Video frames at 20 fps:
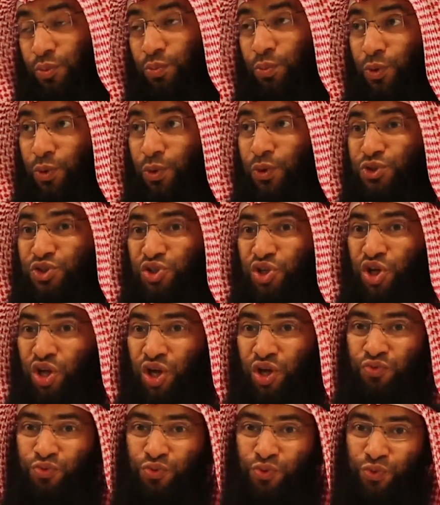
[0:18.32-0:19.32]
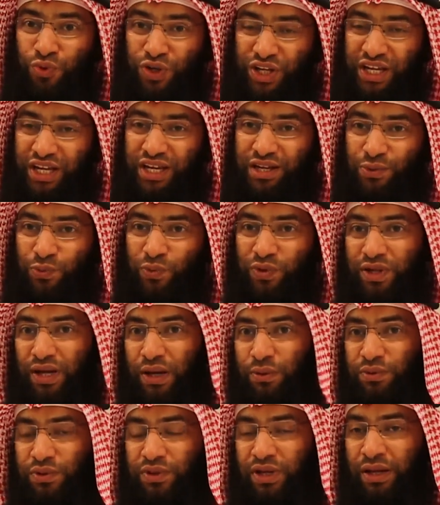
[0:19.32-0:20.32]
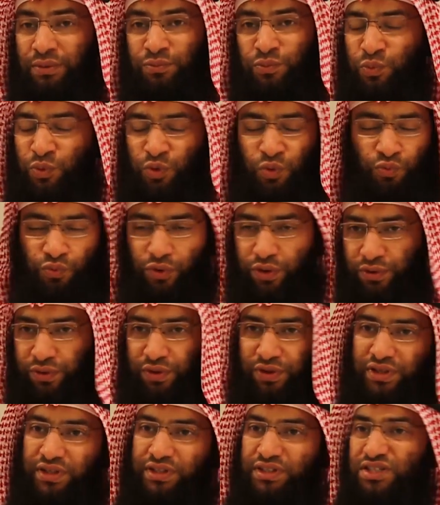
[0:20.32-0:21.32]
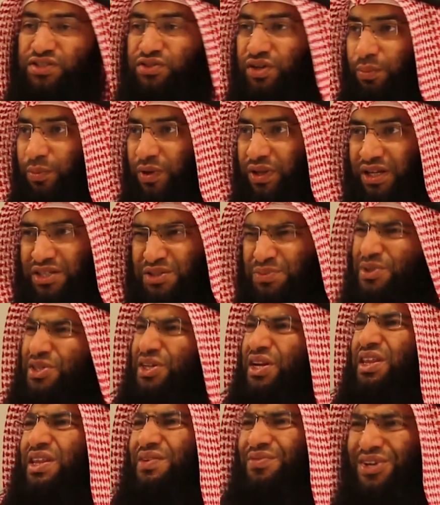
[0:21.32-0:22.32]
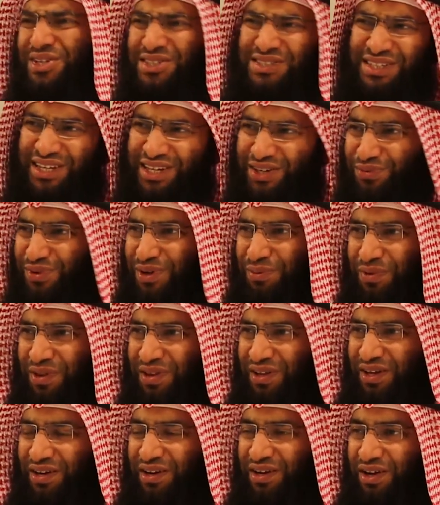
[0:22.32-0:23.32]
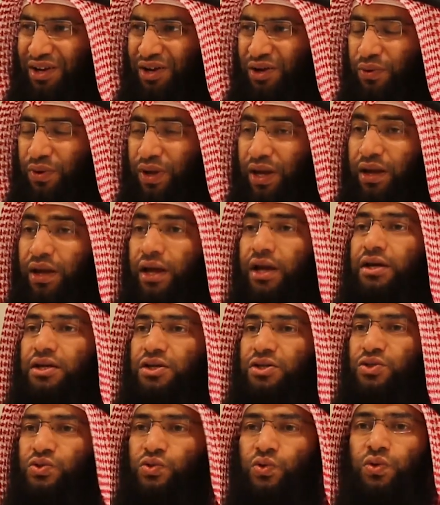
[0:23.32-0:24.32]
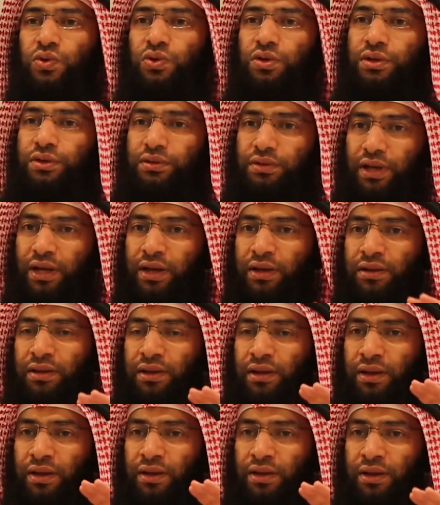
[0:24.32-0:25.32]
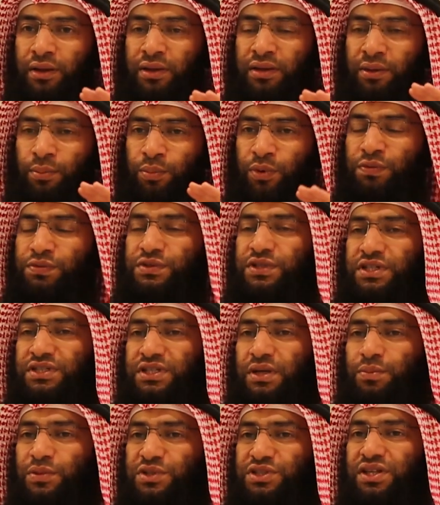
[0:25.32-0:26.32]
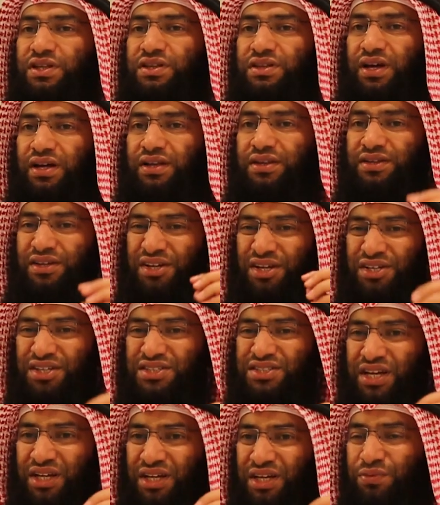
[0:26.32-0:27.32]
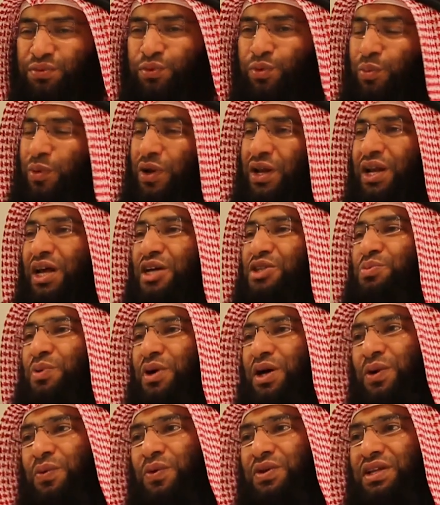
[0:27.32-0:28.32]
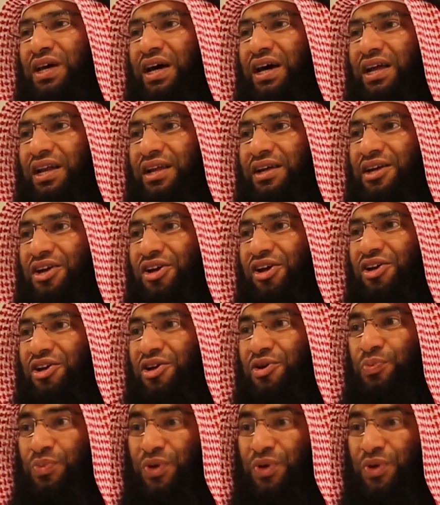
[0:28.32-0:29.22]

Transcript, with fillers: Because if you eat without, you forgot it is Ramadan, especially the first day of Ramadan. Okay, so Allah, the Prophet mentioned that it is a gift from Allah subhanahu wa taala. Mm.